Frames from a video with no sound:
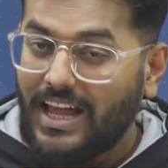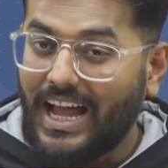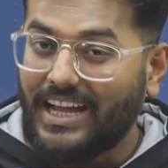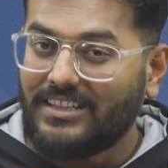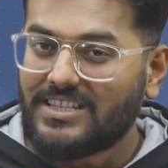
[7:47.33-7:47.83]

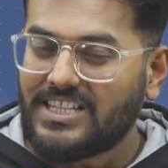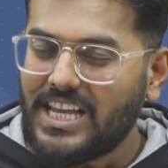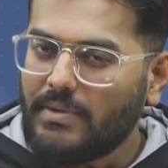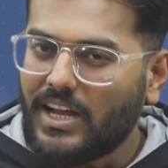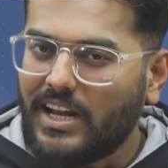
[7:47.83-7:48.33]
And the
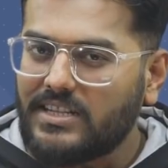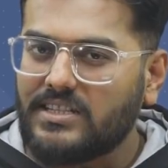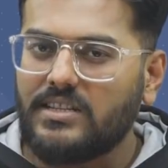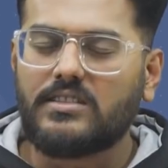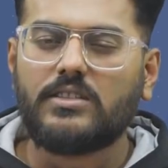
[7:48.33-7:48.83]
same
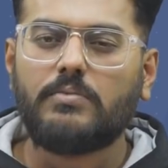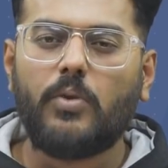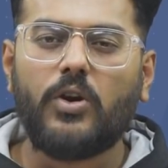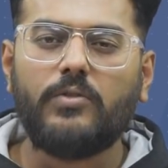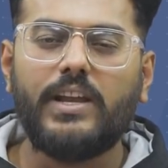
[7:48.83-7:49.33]
analysis, the
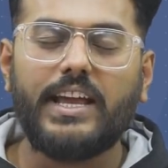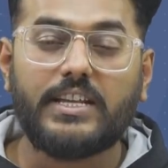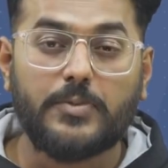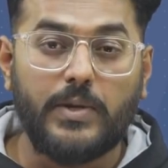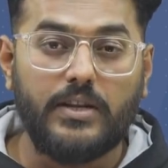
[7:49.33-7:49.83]
ball will
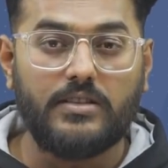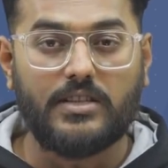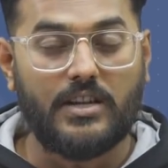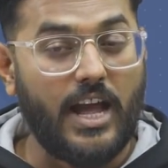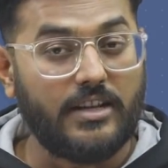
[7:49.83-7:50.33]
experience
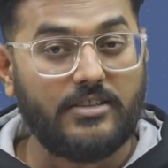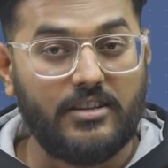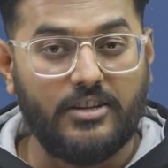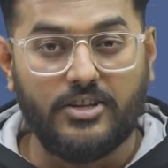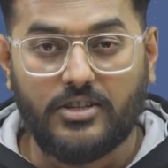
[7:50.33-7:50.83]
an
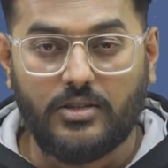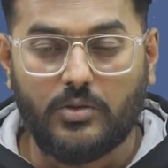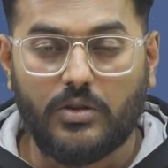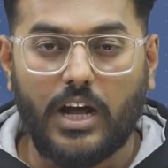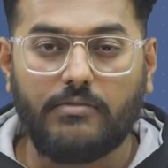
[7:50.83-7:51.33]
acceleration due to
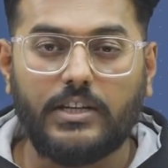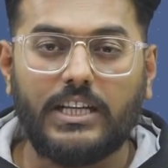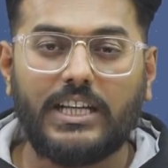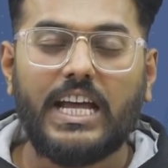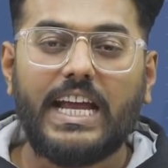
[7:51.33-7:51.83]

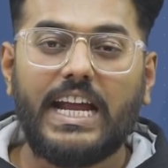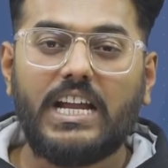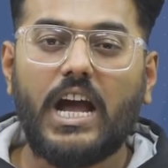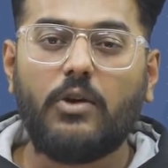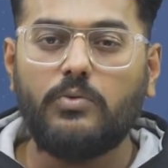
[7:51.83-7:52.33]
gravity in
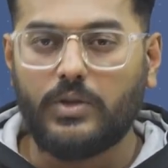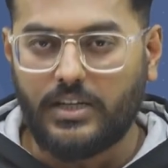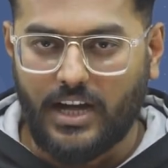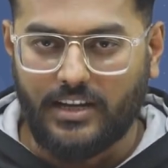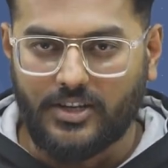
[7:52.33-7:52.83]
downward
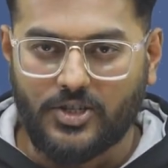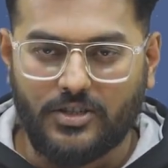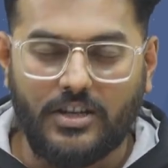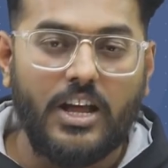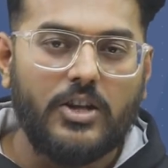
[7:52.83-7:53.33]

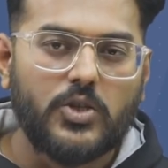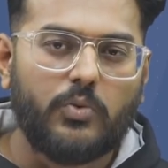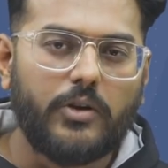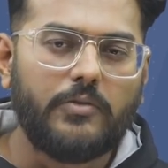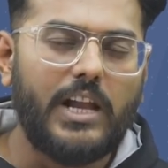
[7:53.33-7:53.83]
direction. So
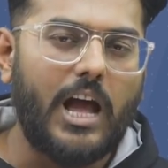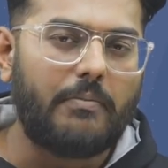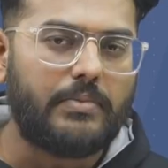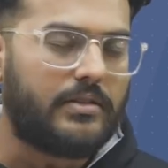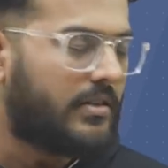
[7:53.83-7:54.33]
what will
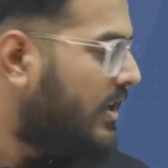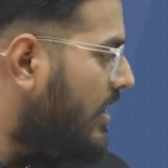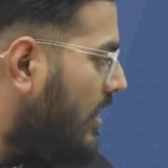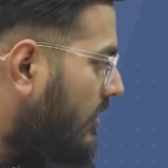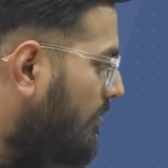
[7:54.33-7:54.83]
happen?
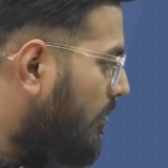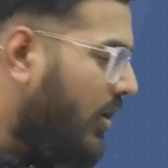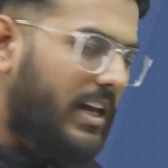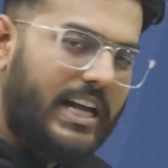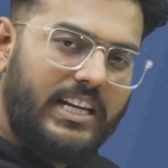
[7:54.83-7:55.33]
The
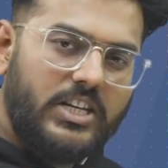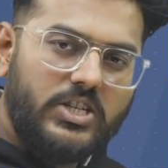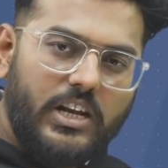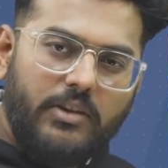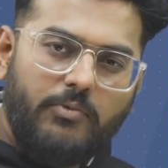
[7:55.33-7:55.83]
ball
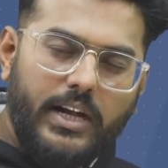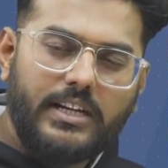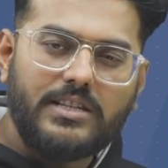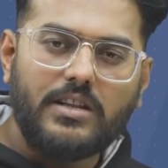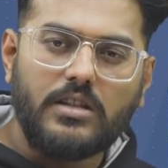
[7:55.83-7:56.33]
initially, when it
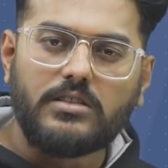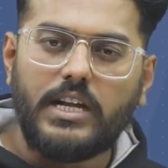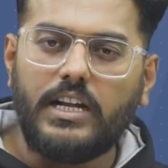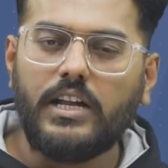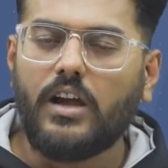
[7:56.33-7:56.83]
is
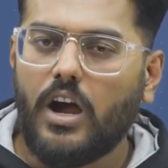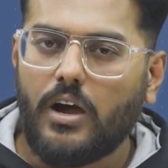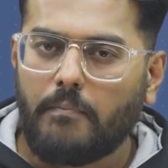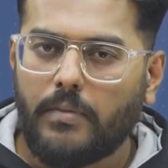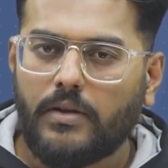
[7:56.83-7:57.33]
ascending
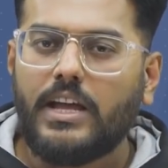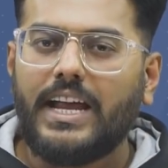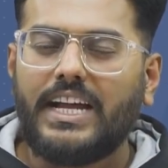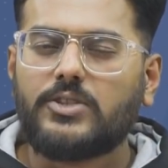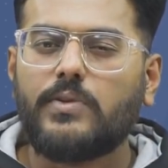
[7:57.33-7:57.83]
up,
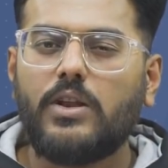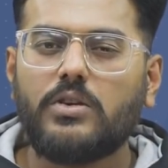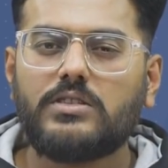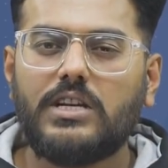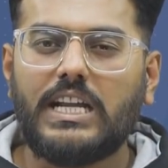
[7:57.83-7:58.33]
its
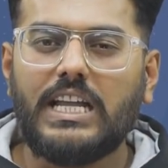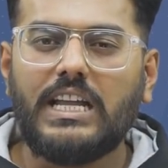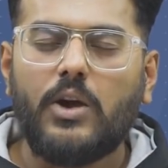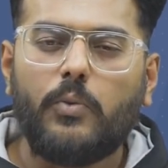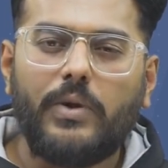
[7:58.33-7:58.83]

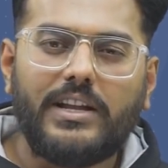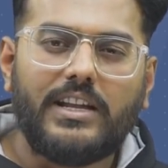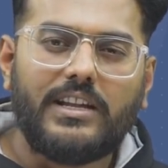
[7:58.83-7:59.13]
velocity will